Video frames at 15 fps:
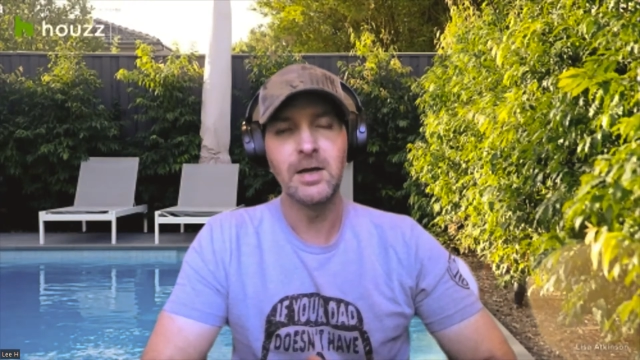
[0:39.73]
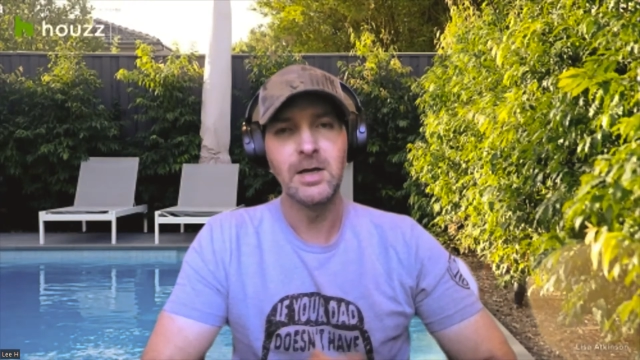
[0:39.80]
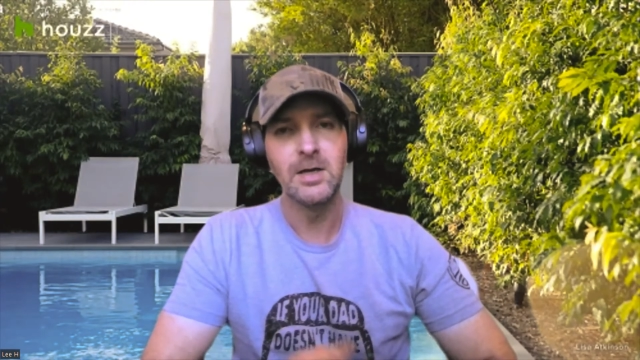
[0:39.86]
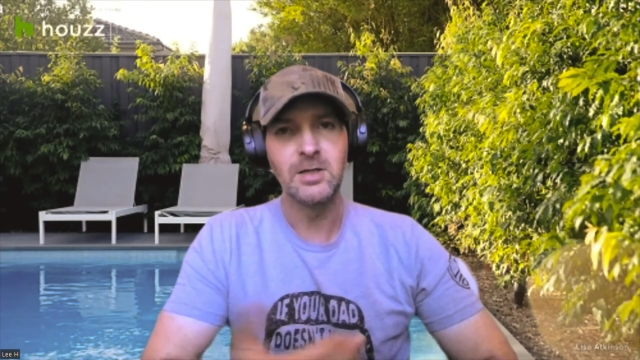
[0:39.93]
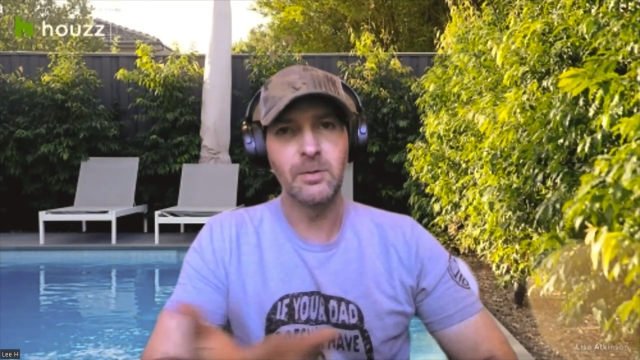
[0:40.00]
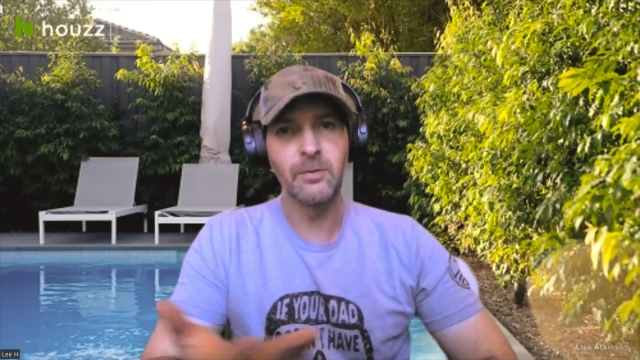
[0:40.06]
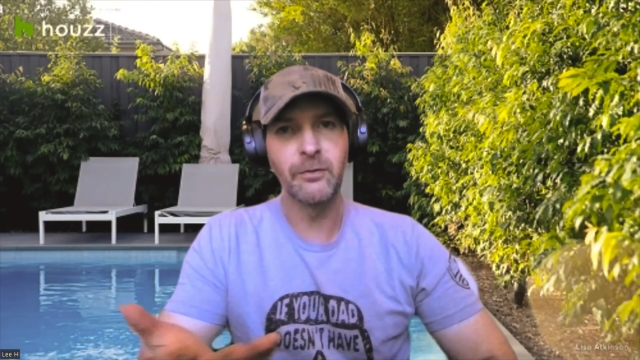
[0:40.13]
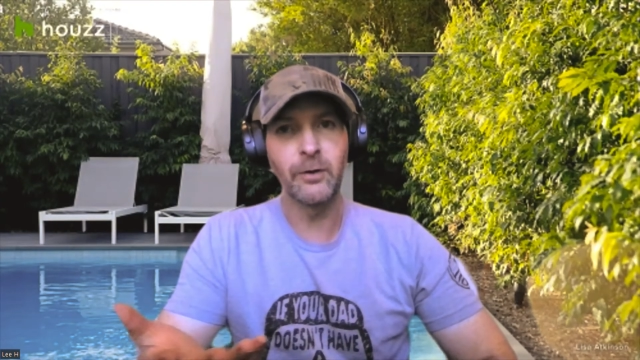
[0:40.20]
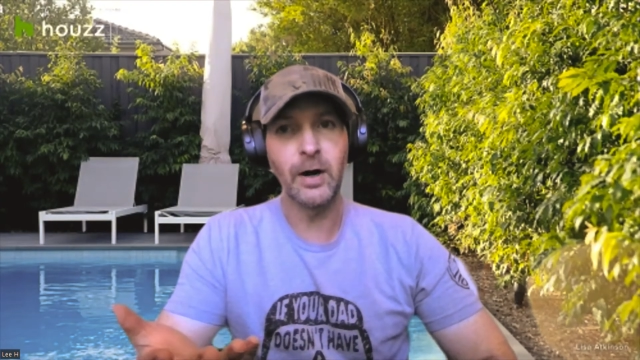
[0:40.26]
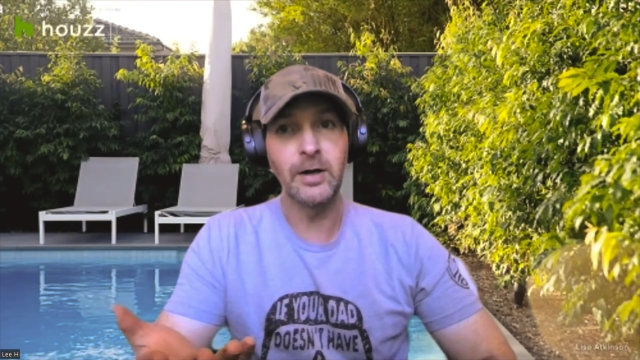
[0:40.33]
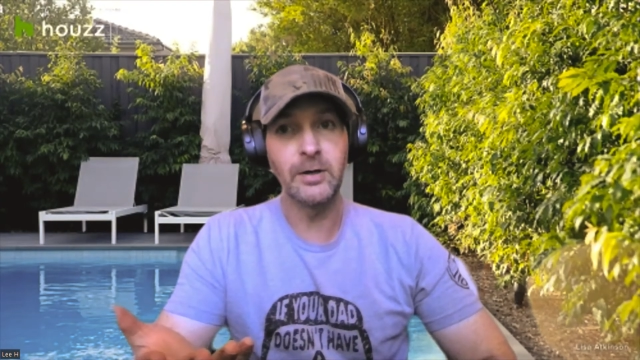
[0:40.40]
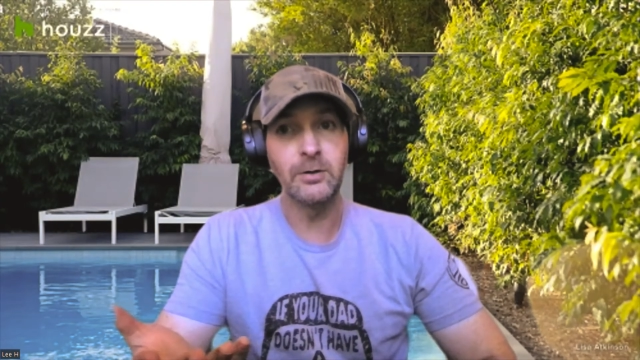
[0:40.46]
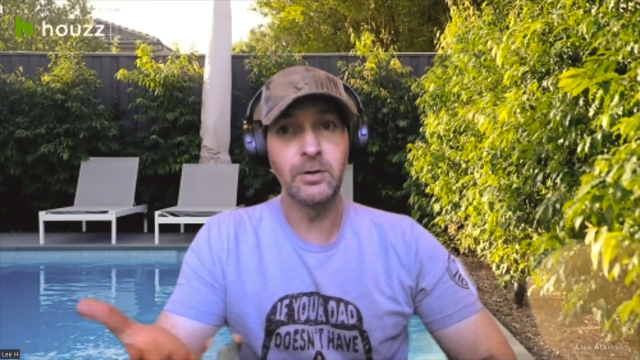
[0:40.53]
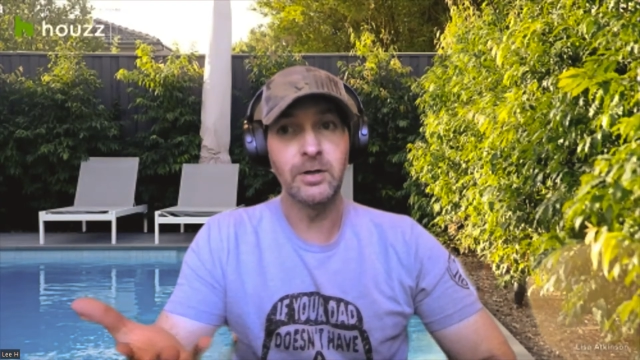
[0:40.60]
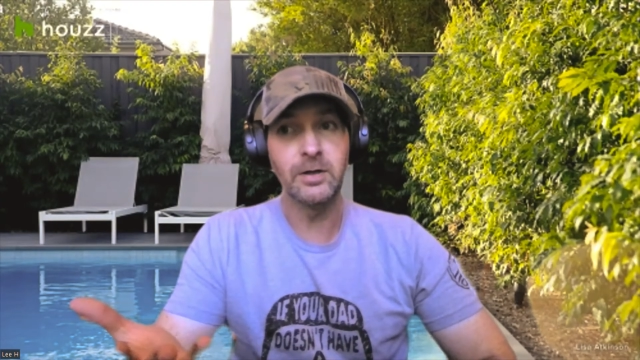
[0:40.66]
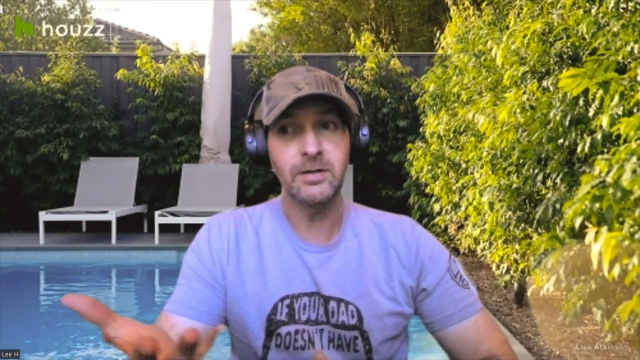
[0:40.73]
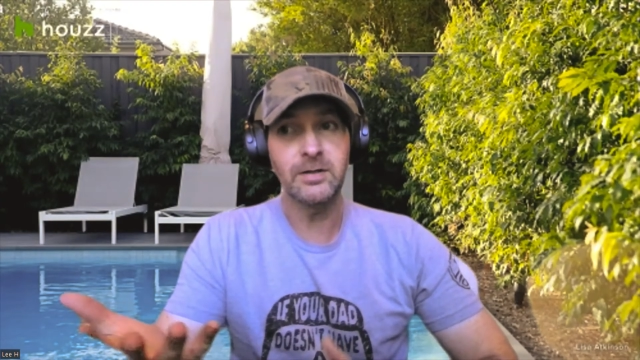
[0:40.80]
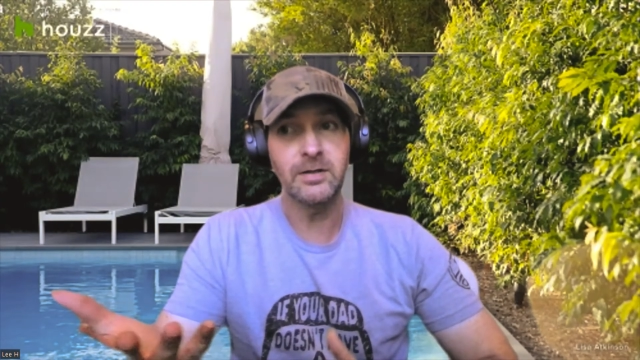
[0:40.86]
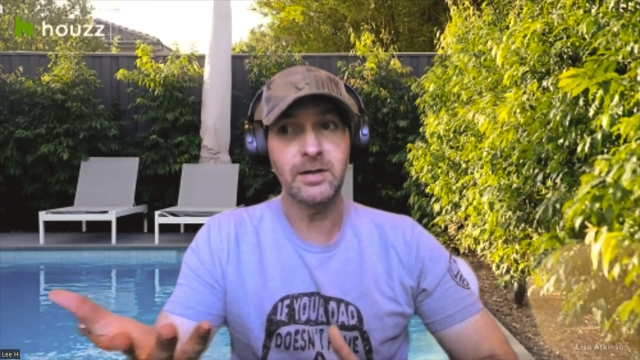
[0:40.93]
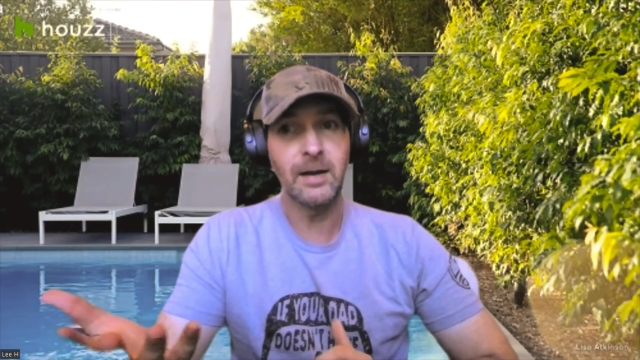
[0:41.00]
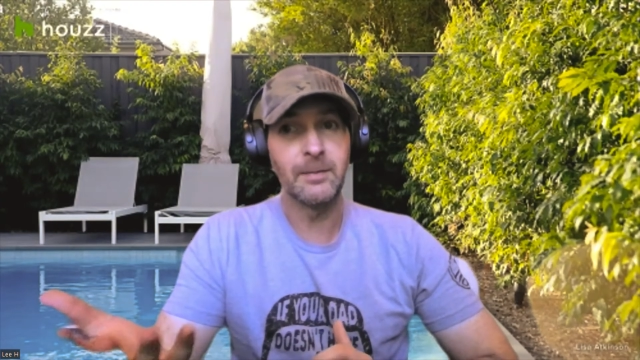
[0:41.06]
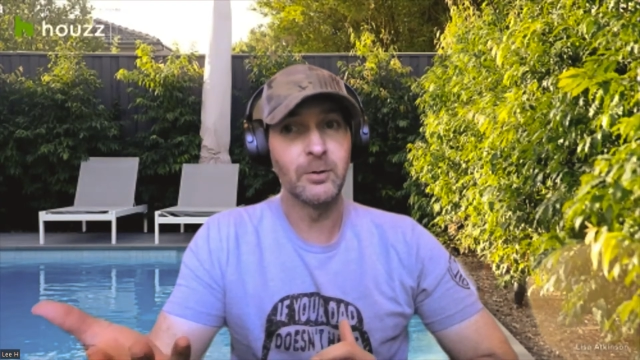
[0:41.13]
So before I do it,
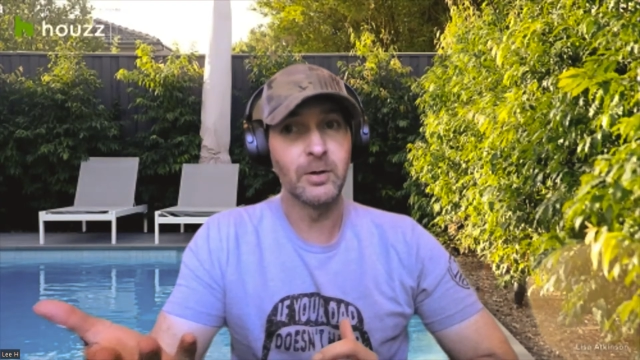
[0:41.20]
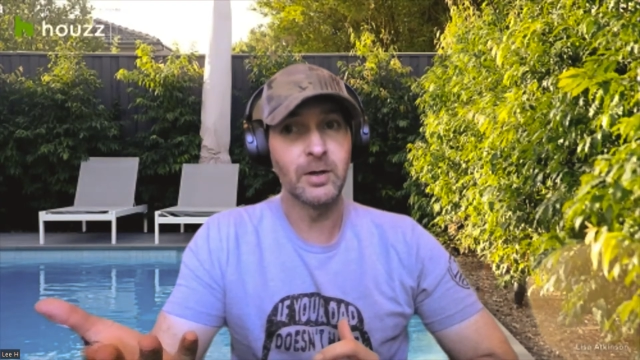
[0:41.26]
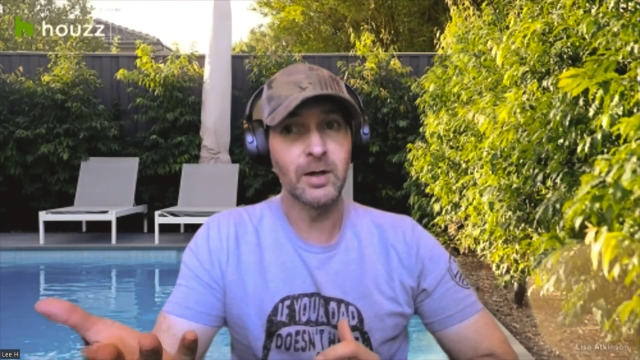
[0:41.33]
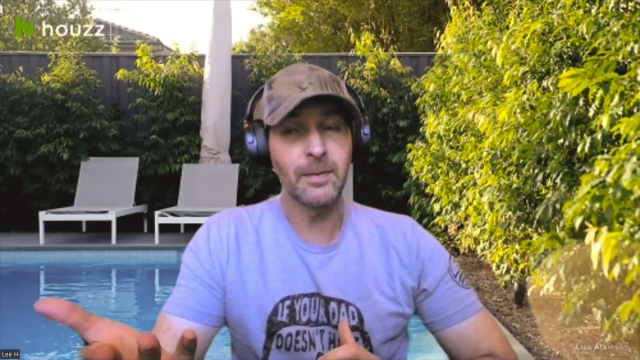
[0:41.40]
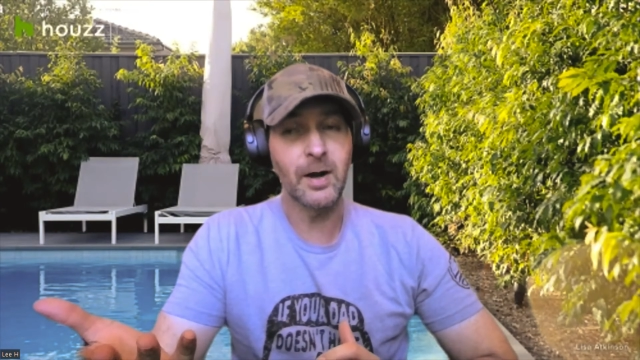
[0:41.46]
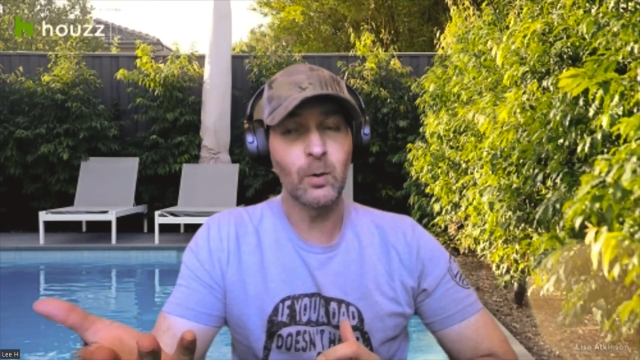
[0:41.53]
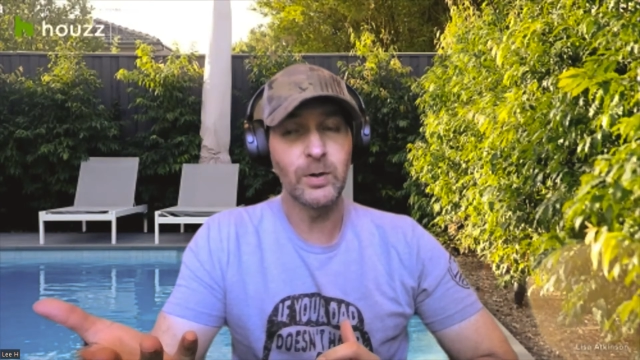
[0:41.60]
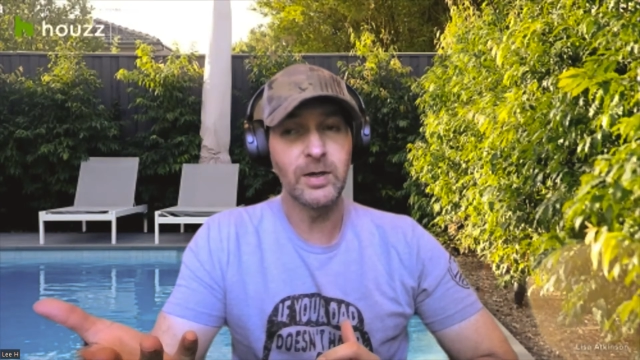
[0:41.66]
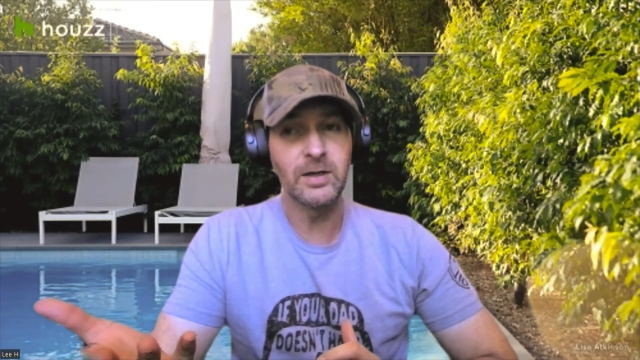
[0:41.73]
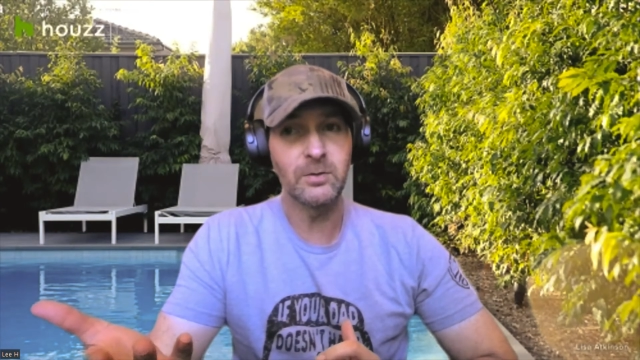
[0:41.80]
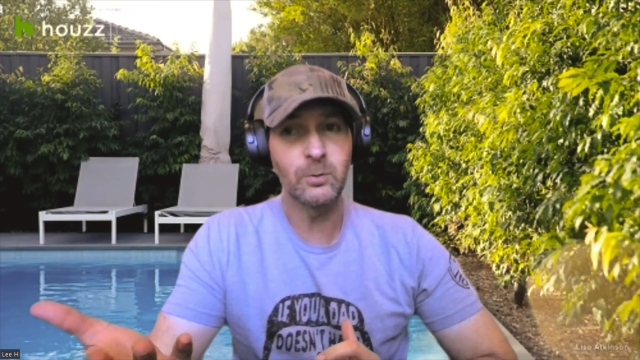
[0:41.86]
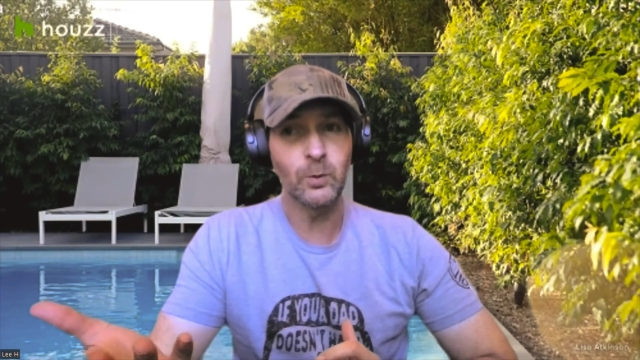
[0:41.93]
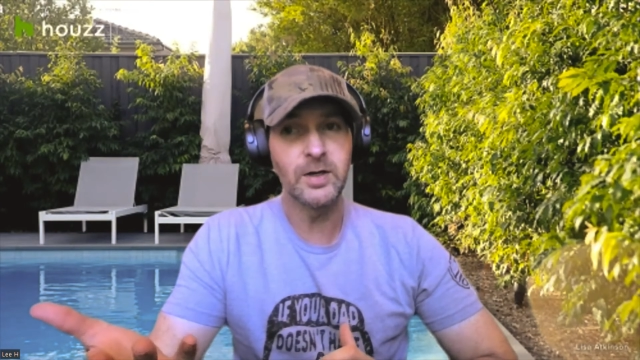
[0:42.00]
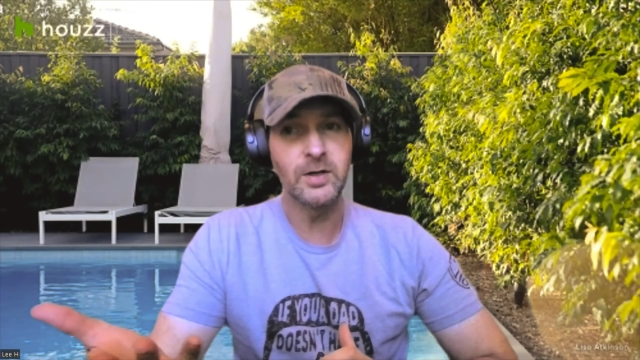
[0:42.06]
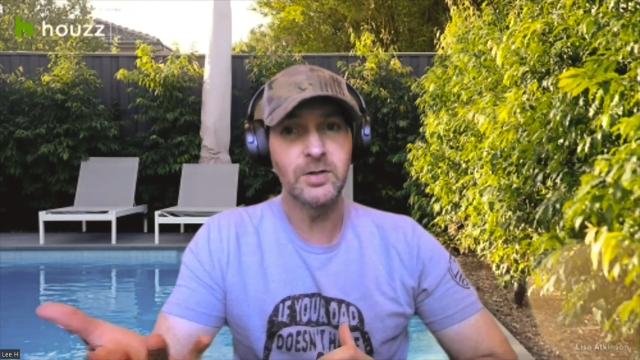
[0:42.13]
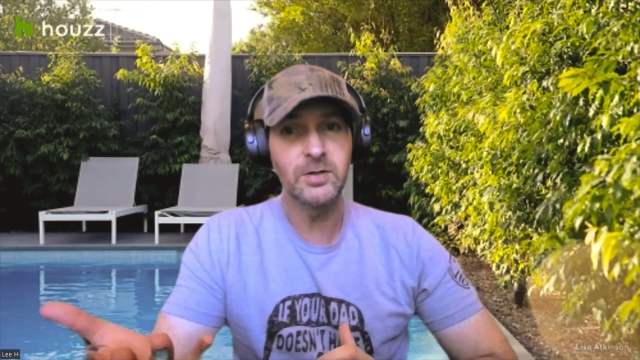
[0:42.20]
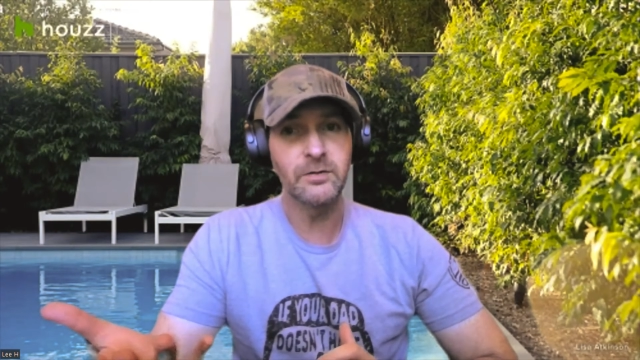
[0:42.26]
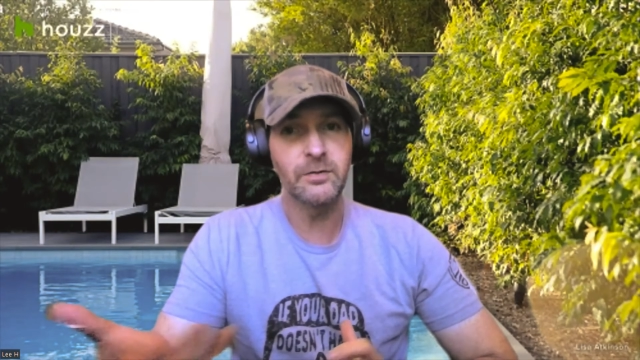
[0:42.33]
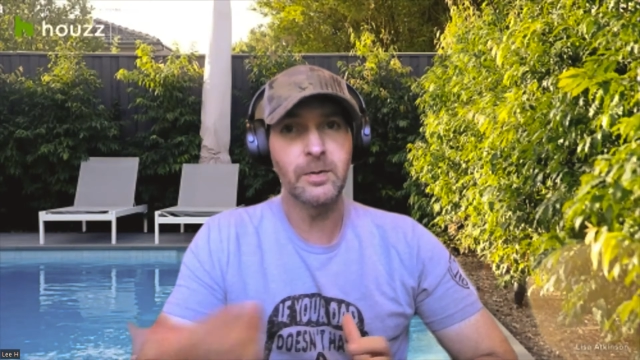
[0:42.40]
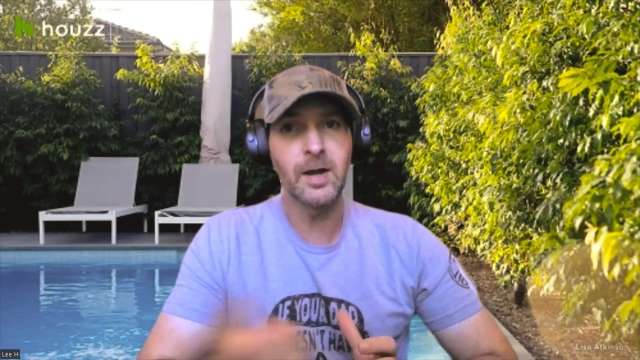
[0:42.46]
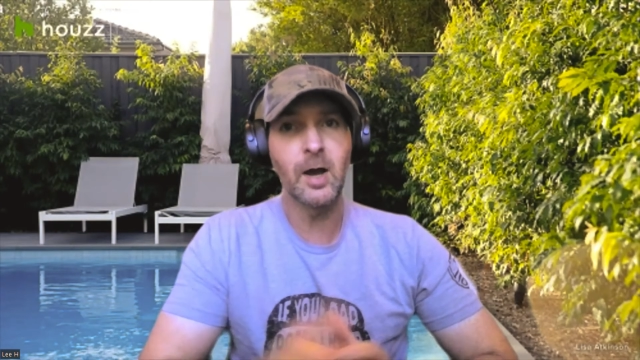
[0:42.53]
I'm doing it about a week or so from now.